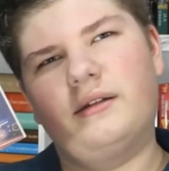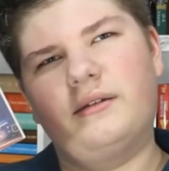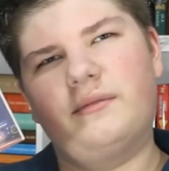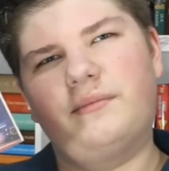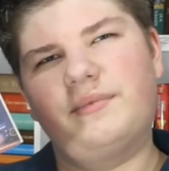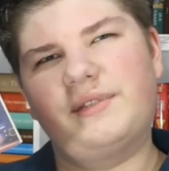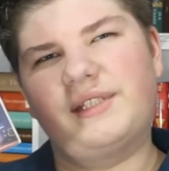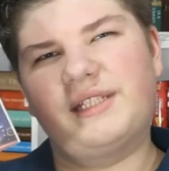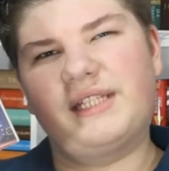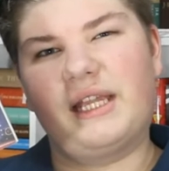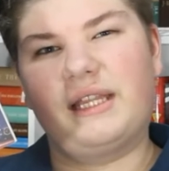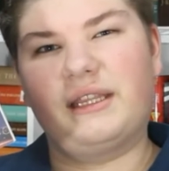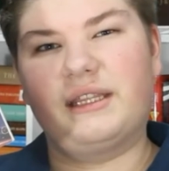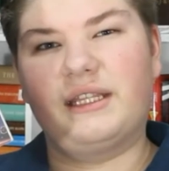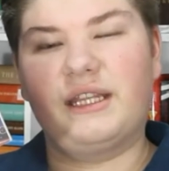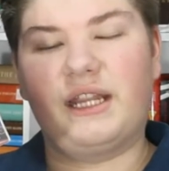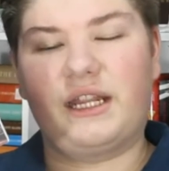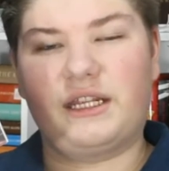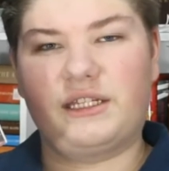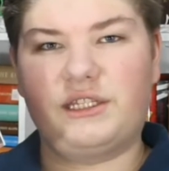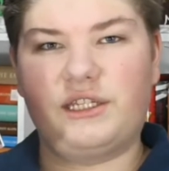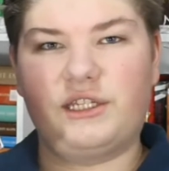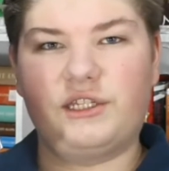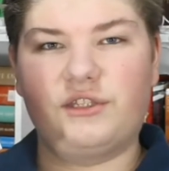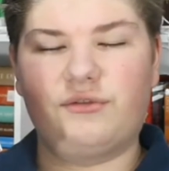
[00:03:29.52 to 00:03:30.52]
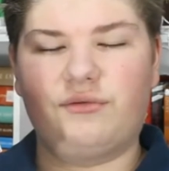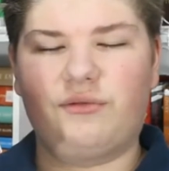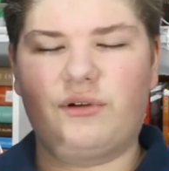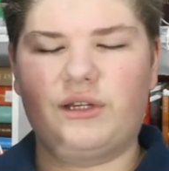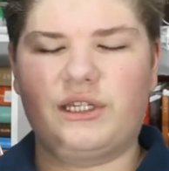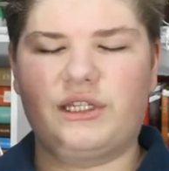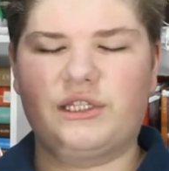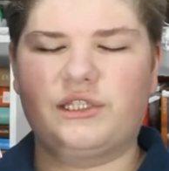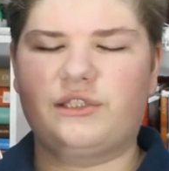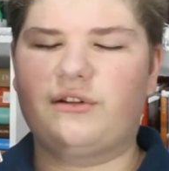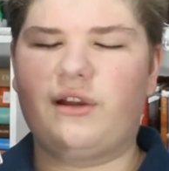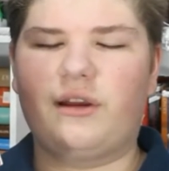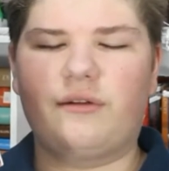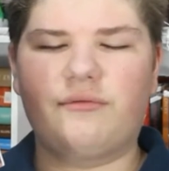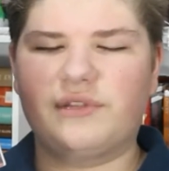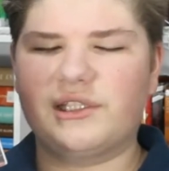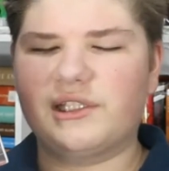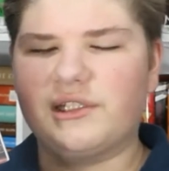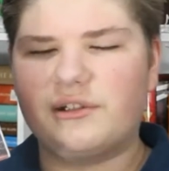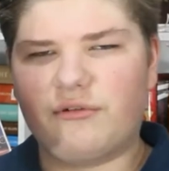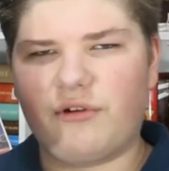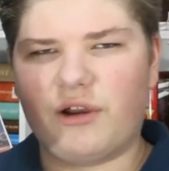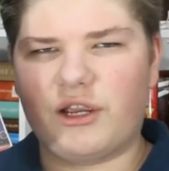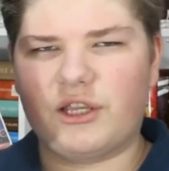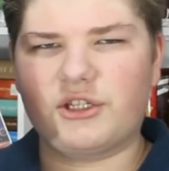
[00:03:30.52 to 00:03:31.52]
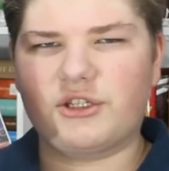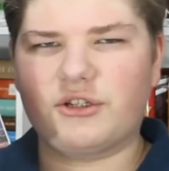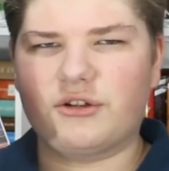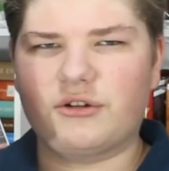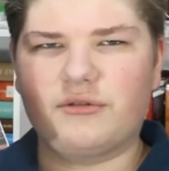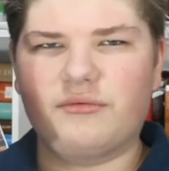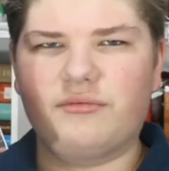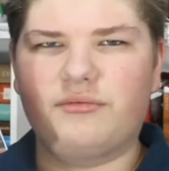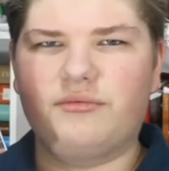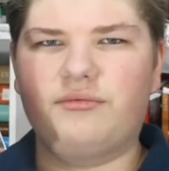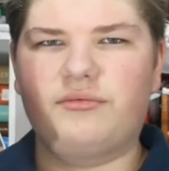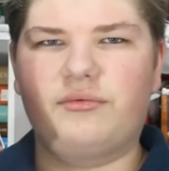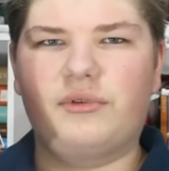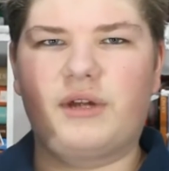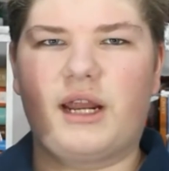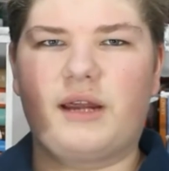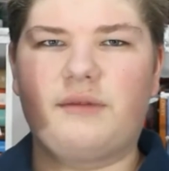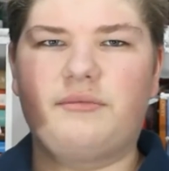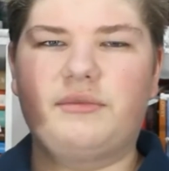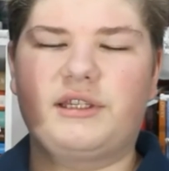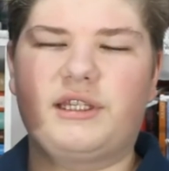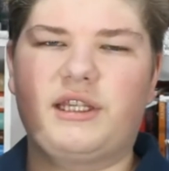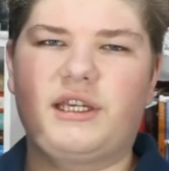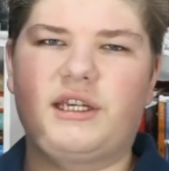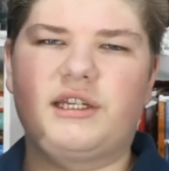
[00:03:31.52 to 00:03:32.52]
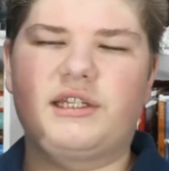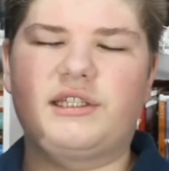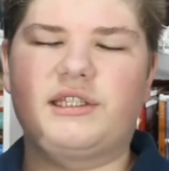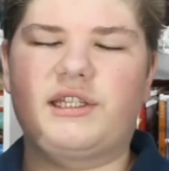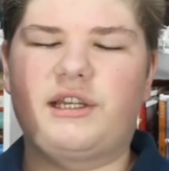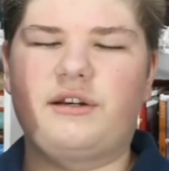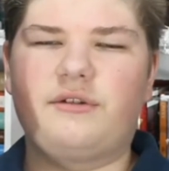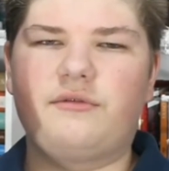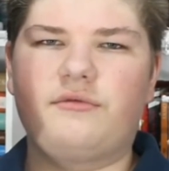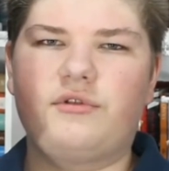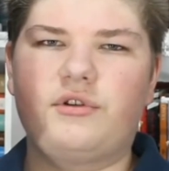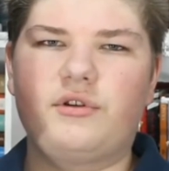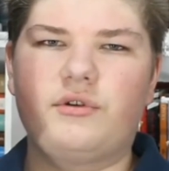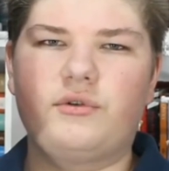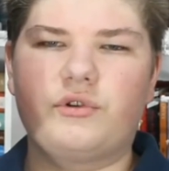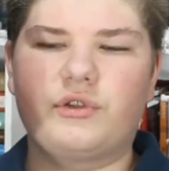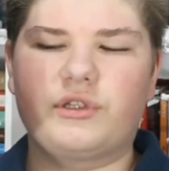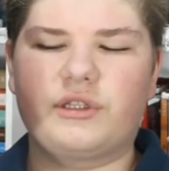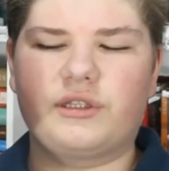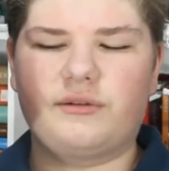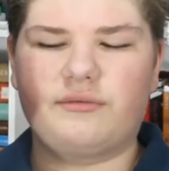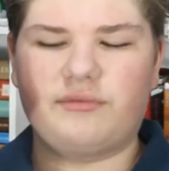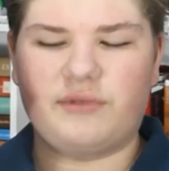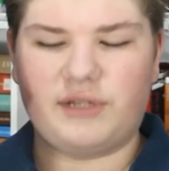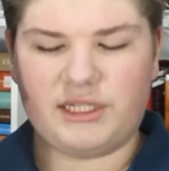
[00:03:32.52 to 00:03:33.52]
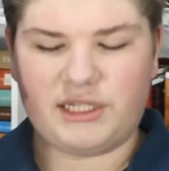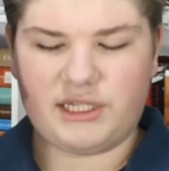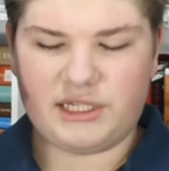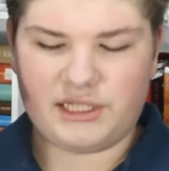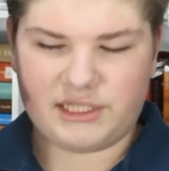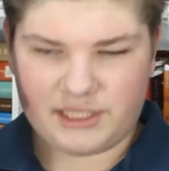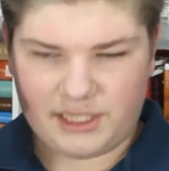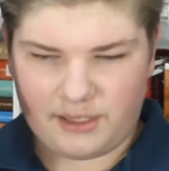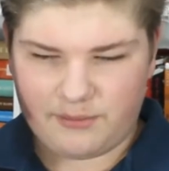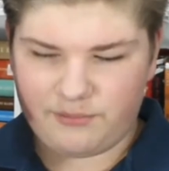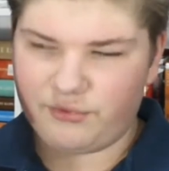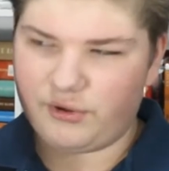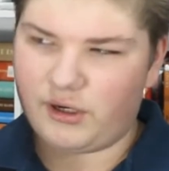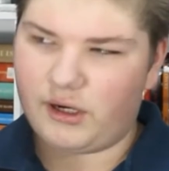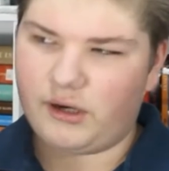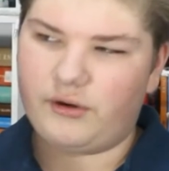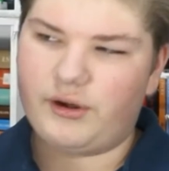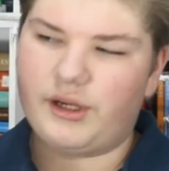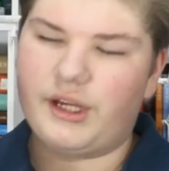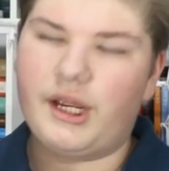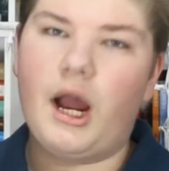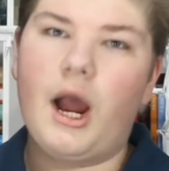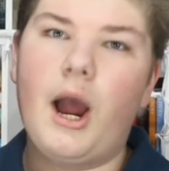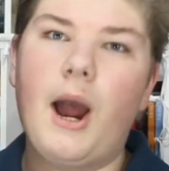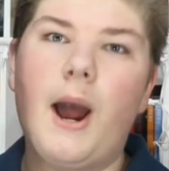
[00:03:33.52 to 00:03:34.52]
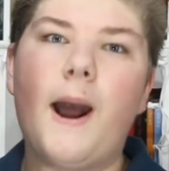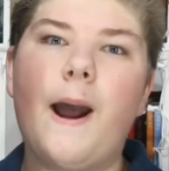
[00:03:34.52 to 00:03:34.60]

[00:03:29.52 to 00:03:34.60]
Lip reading: set in the 1920s, so I wasn't quite sure what I would think, because I don't usually read contemporary.